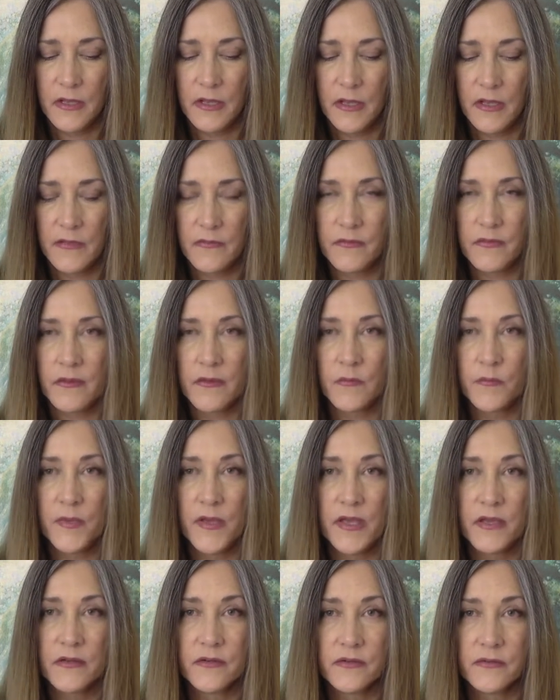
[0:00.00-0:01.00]
and the
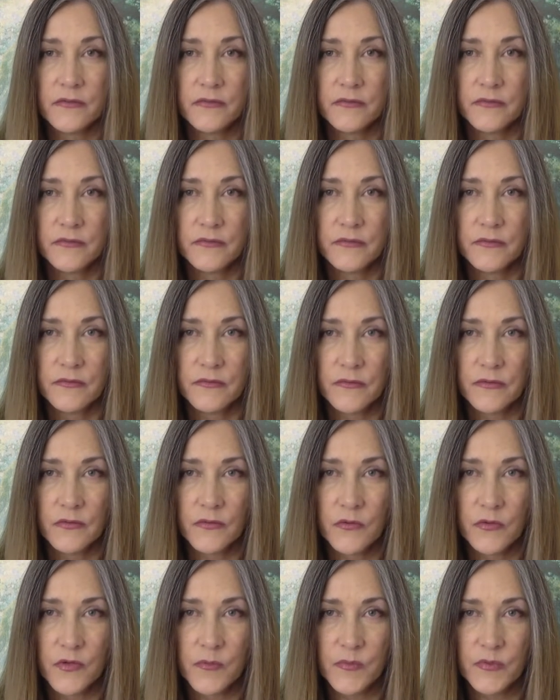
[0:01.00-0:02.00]
pet
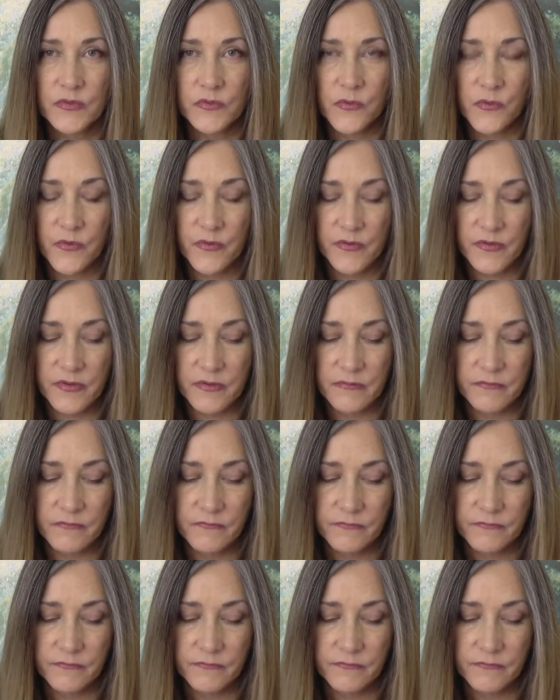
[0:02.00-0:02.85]
crematory